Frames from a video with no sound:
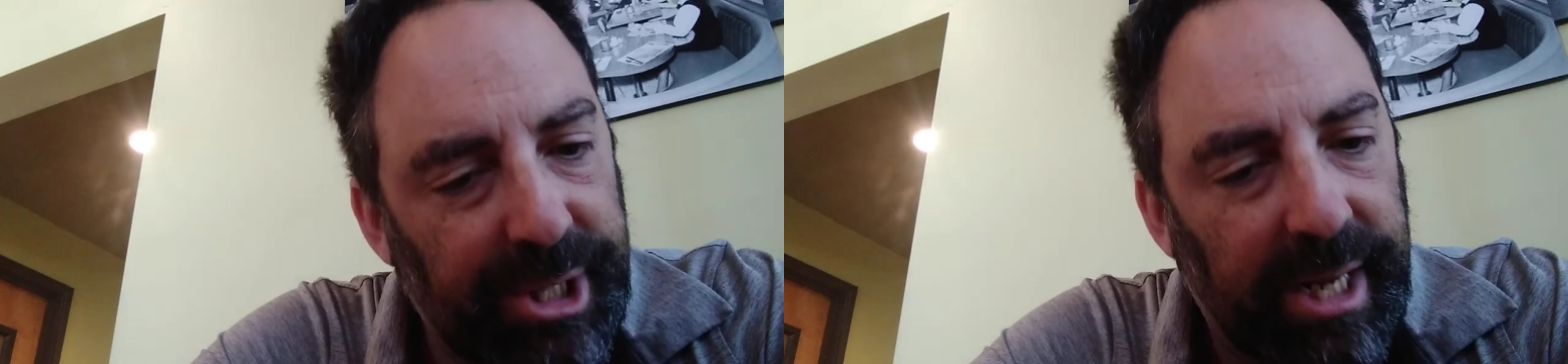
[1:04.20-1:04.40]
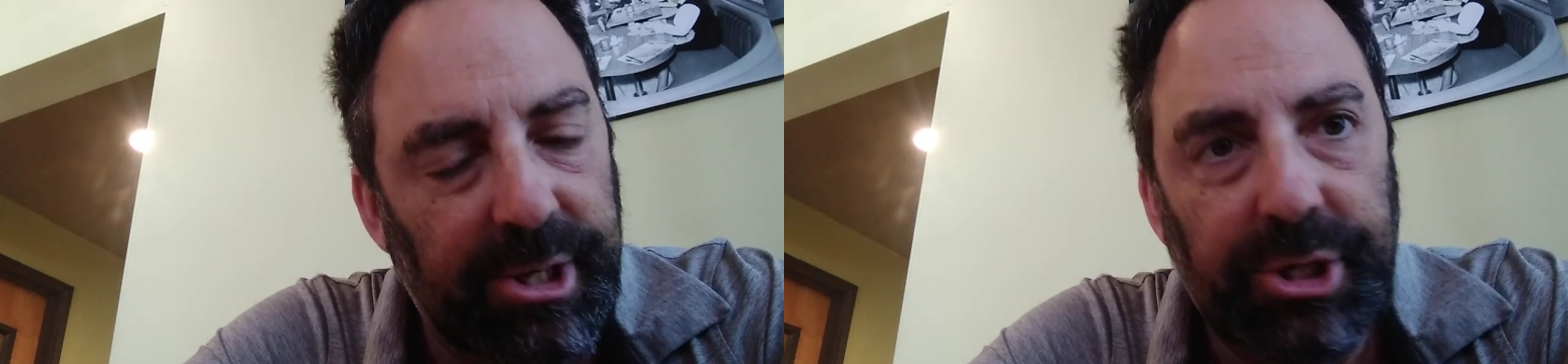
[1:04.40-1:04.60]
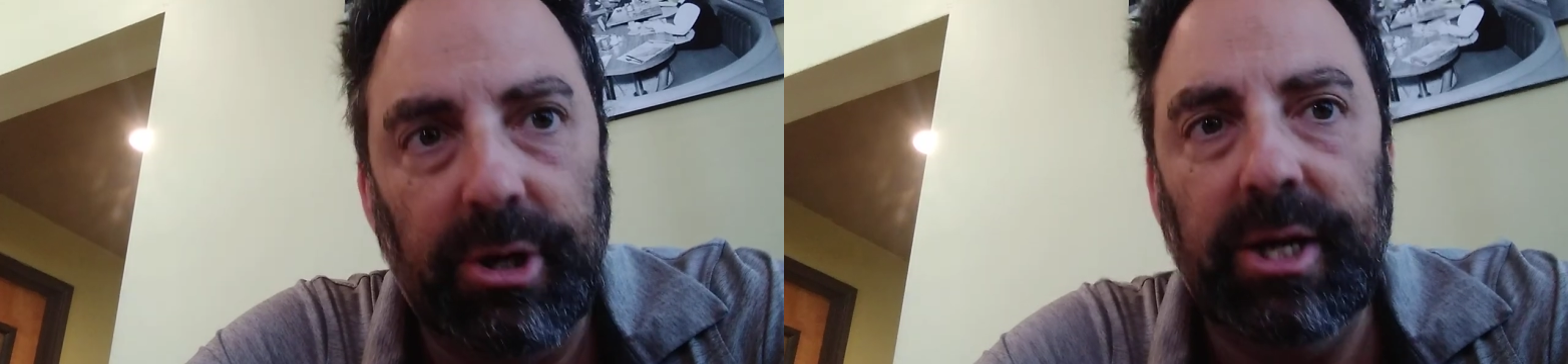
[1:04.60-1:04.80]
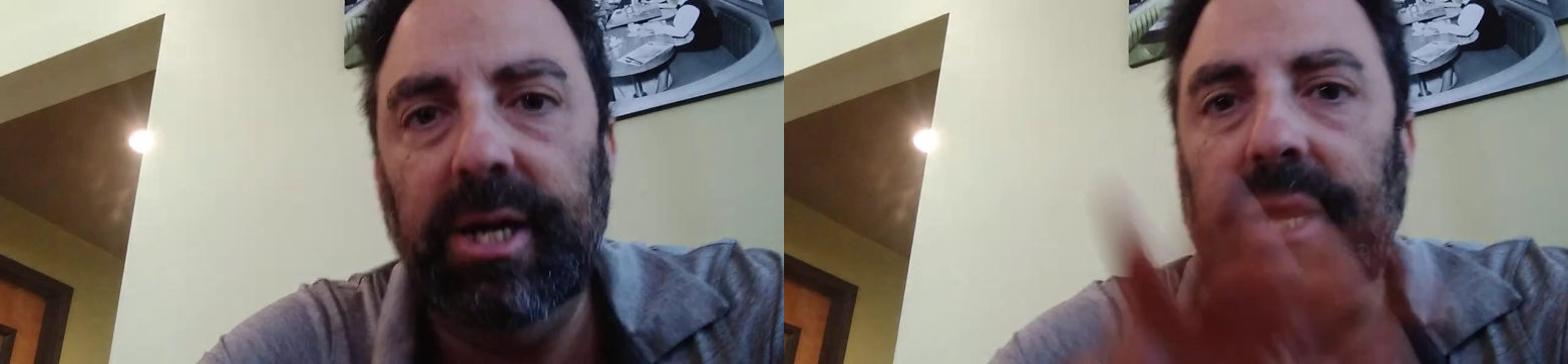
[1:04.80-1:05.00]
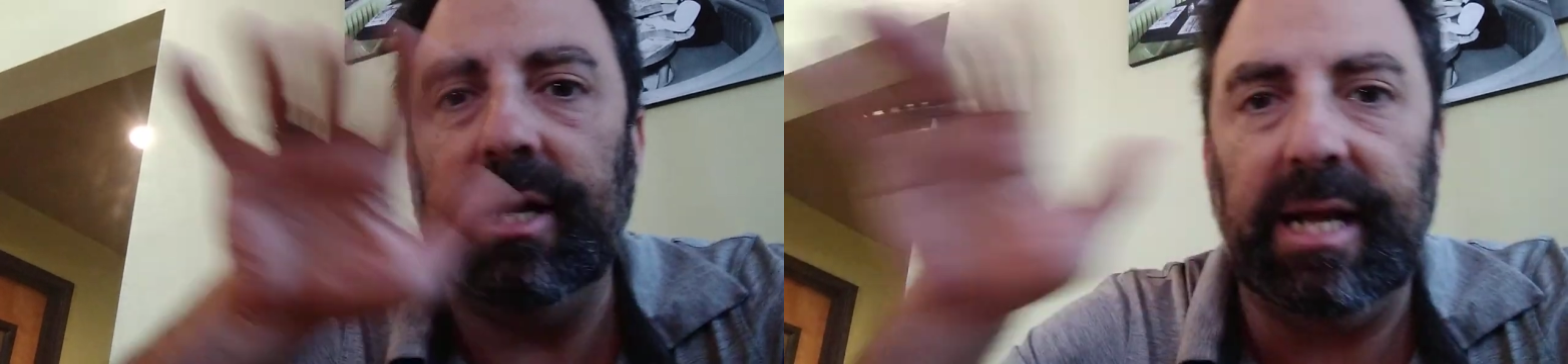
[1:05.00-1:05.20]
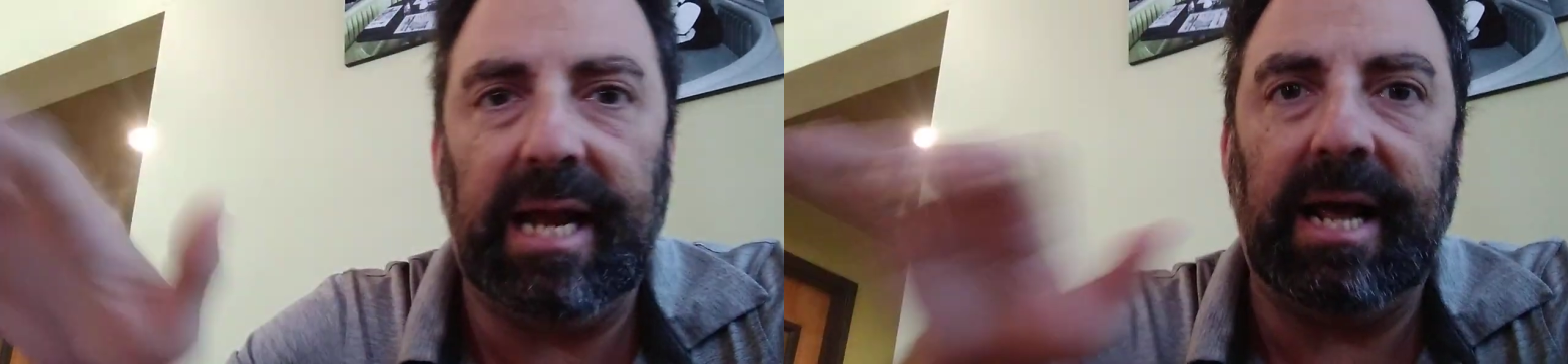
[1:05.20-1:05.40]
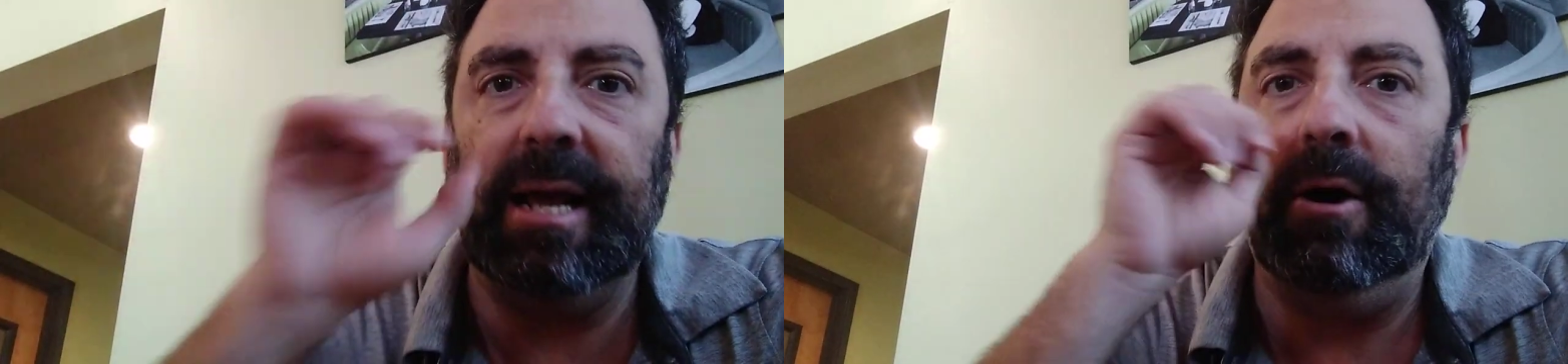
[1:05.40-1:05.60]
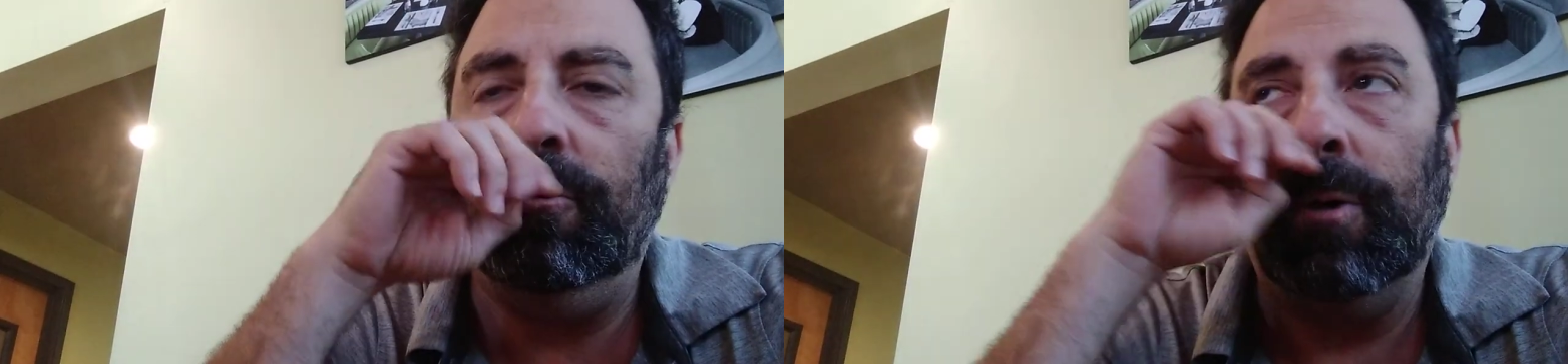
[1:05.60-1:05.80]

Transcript: they should in the NIL